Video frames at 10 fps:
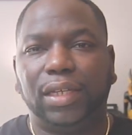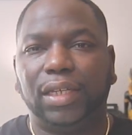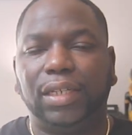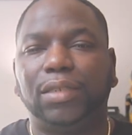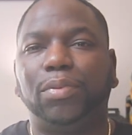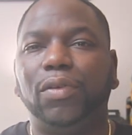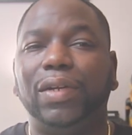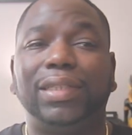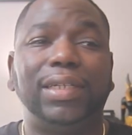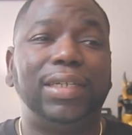It doesn't prove
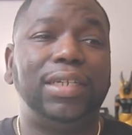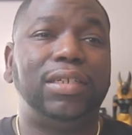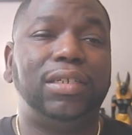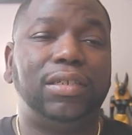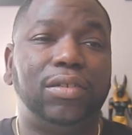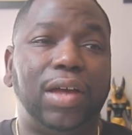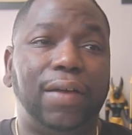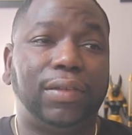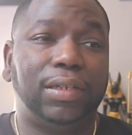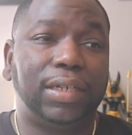anything. Then you
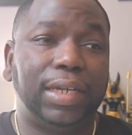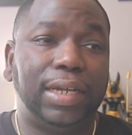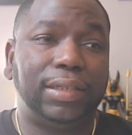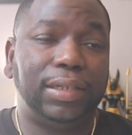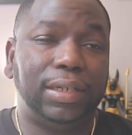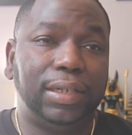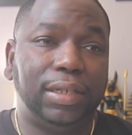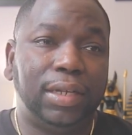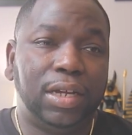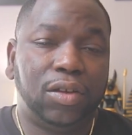have to look at
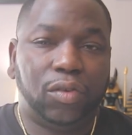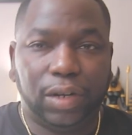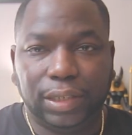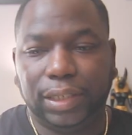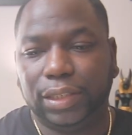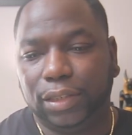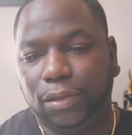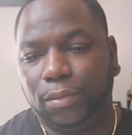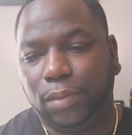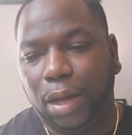the
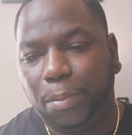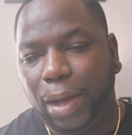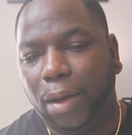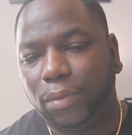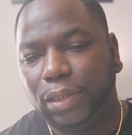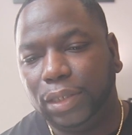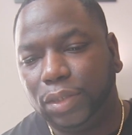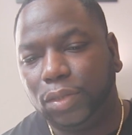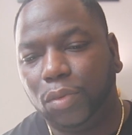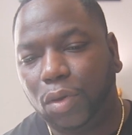criticism about
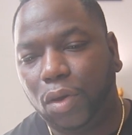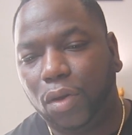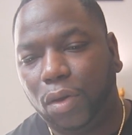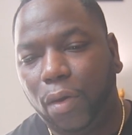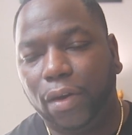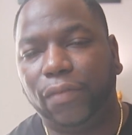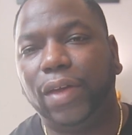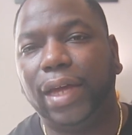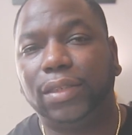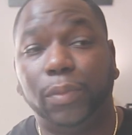these so-called
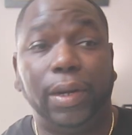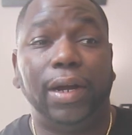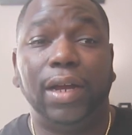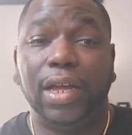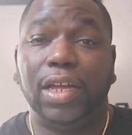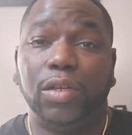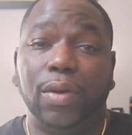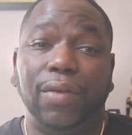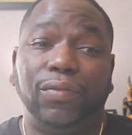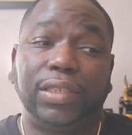artifacts, where
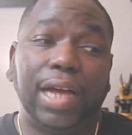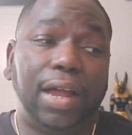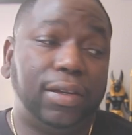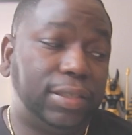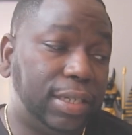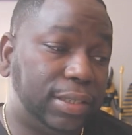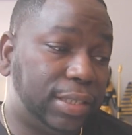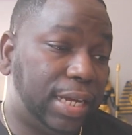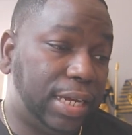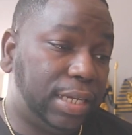you have scholars that's
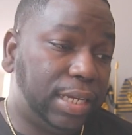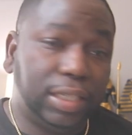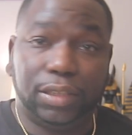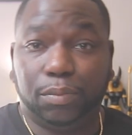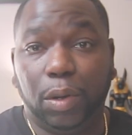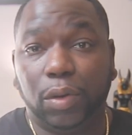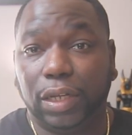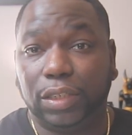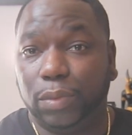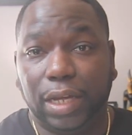saying it's
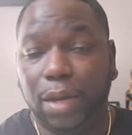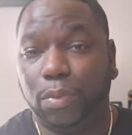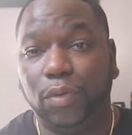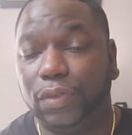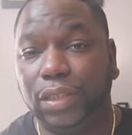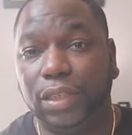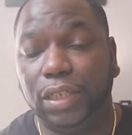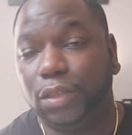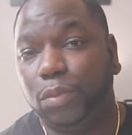bogus. We can't prove this shit. It's